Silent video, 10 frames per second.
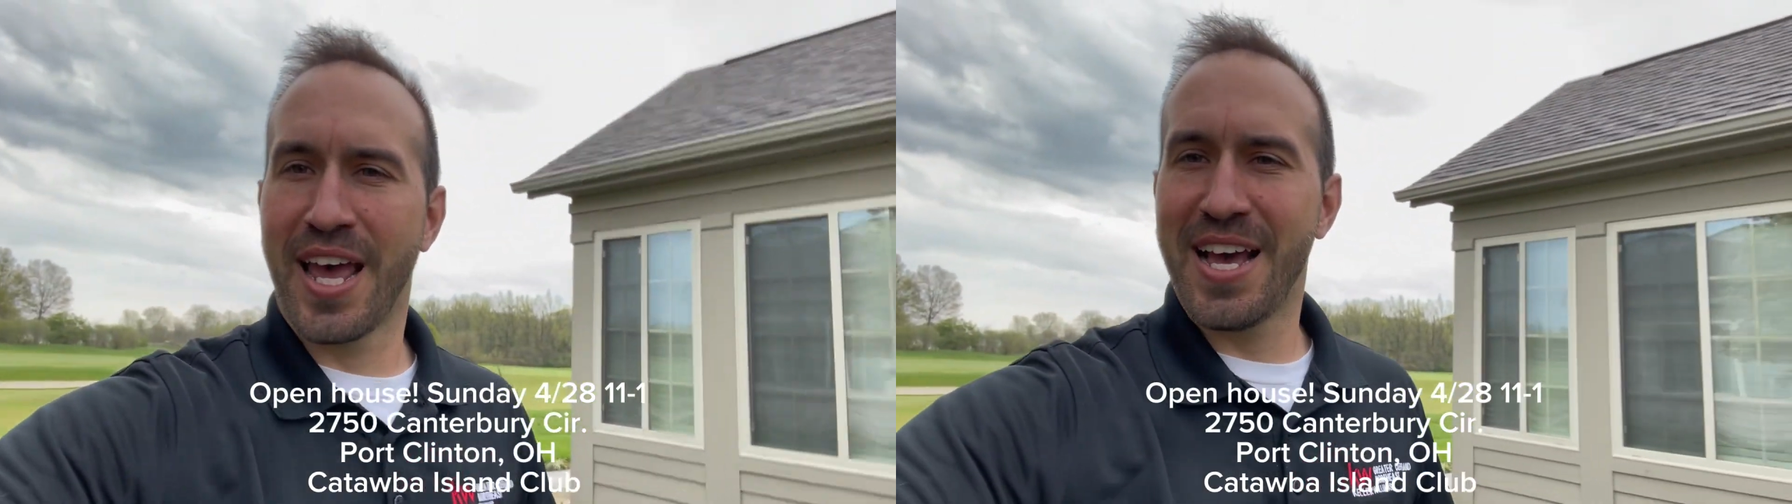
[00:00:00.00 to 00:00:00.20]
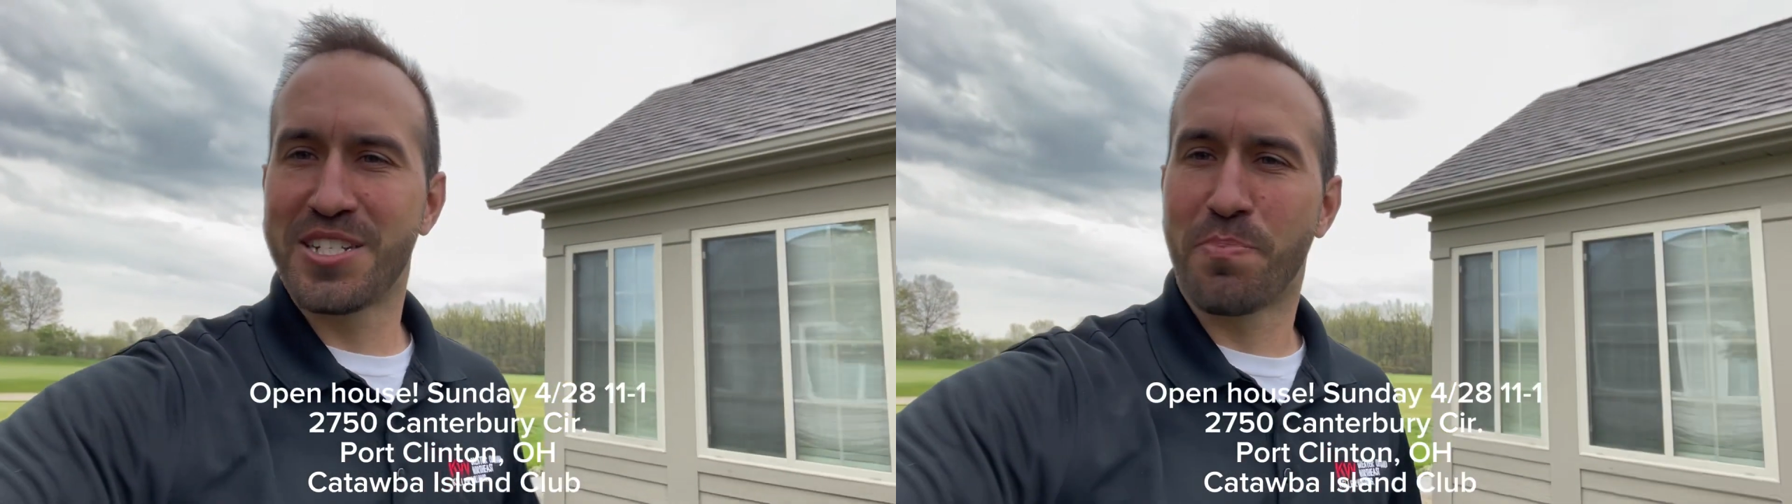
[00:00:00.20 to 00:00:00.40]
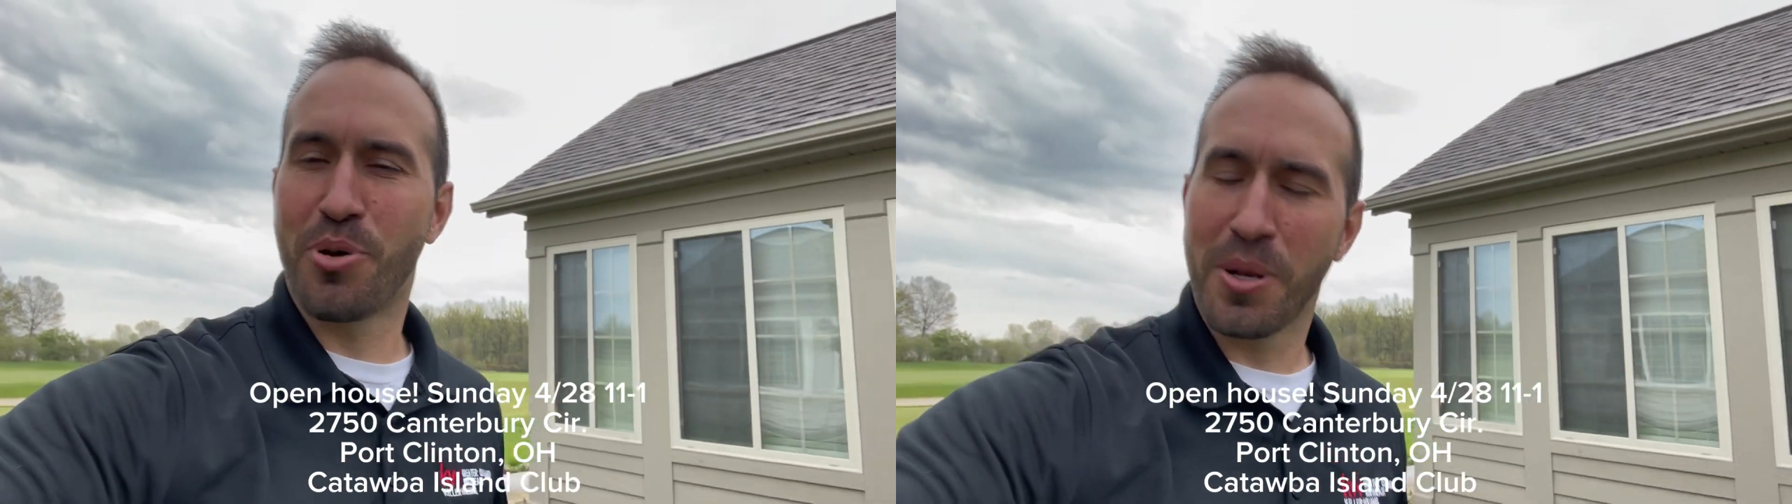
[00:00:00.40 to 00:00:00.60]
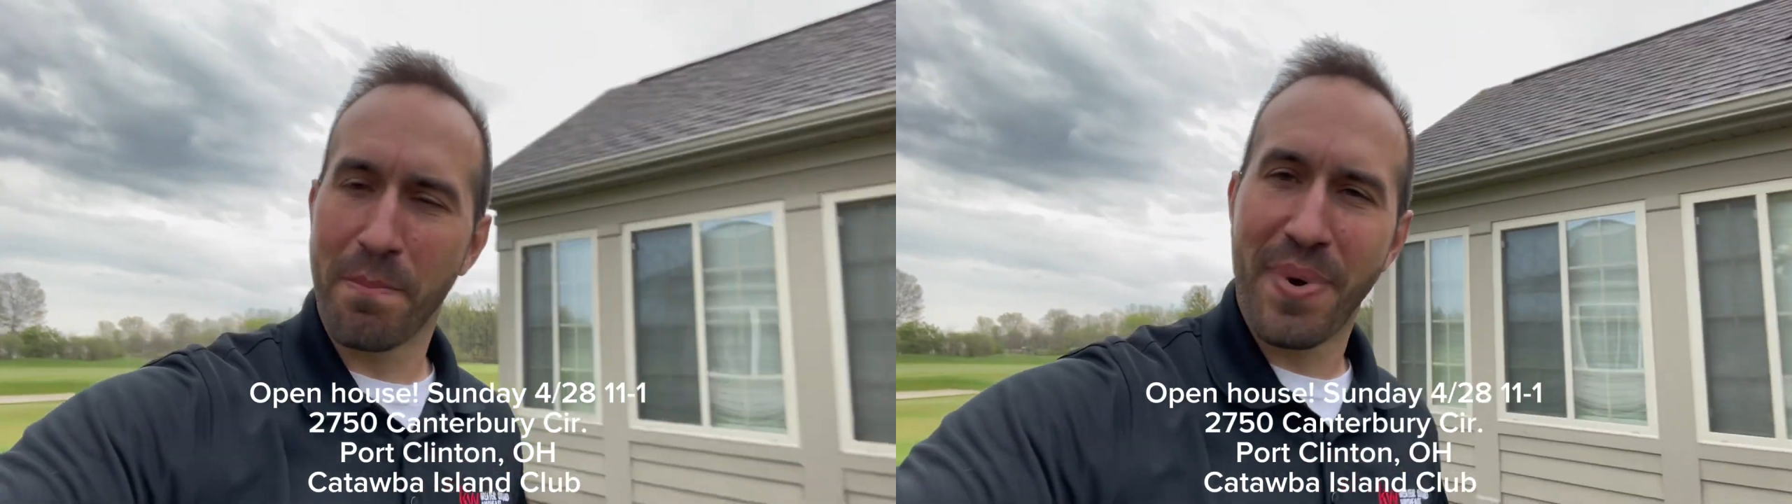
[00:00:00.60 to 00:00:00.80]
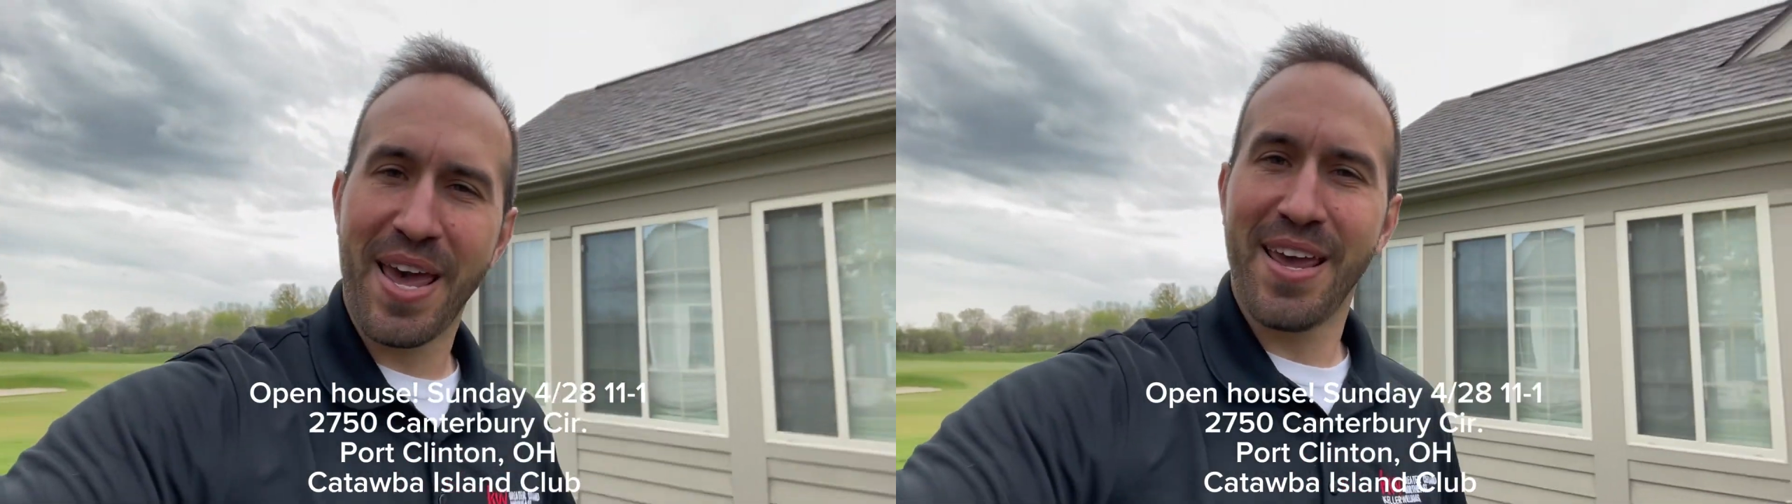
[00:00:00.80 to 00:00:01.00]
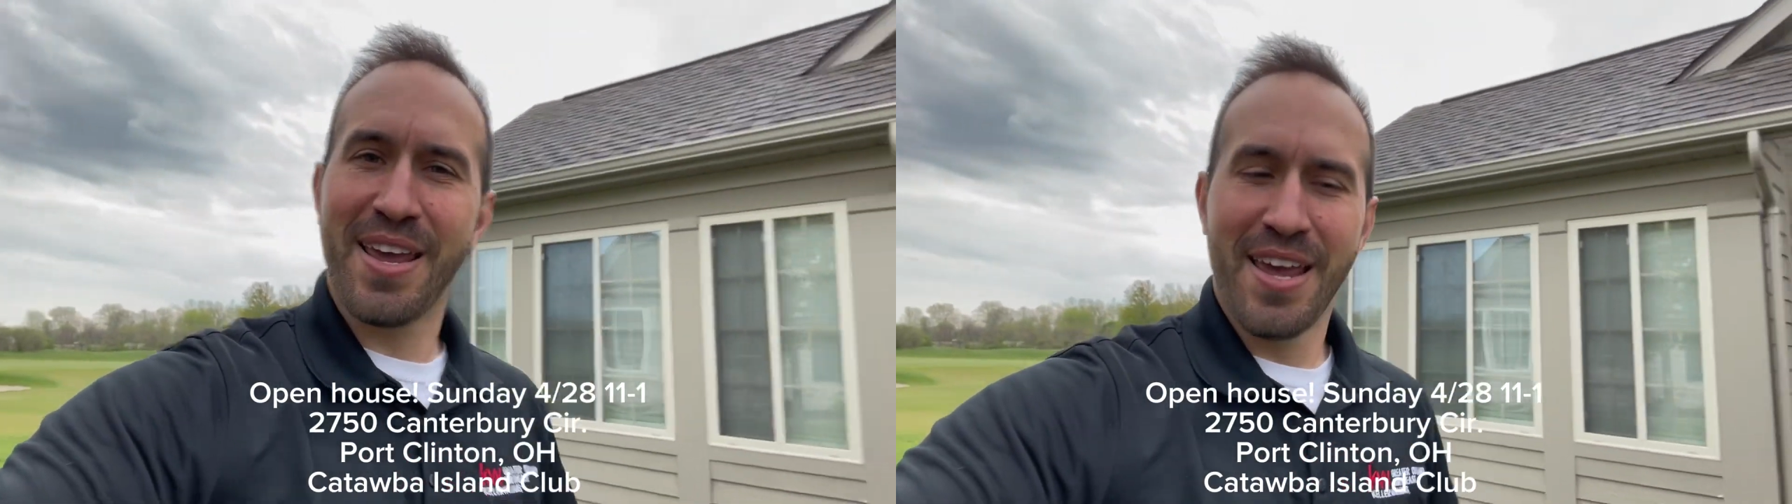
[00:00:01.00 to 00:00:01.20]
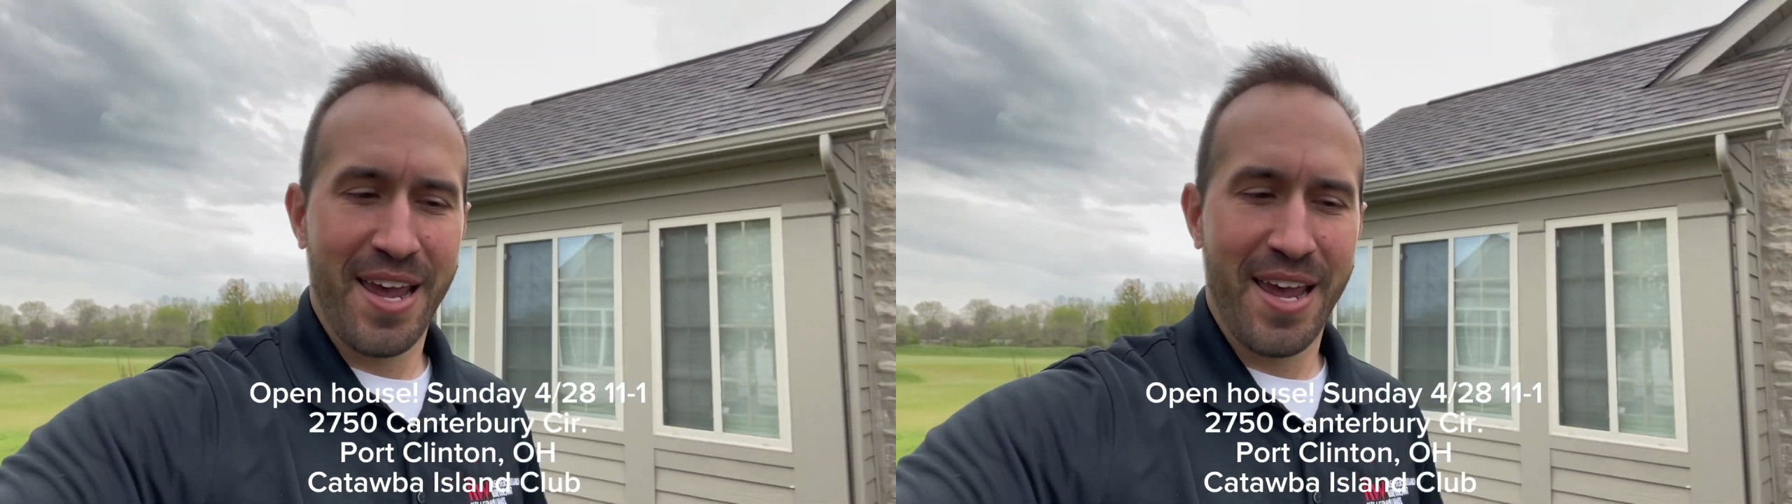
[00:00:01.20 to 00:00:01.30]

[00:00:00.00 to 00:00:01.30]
head to Put-in-Bay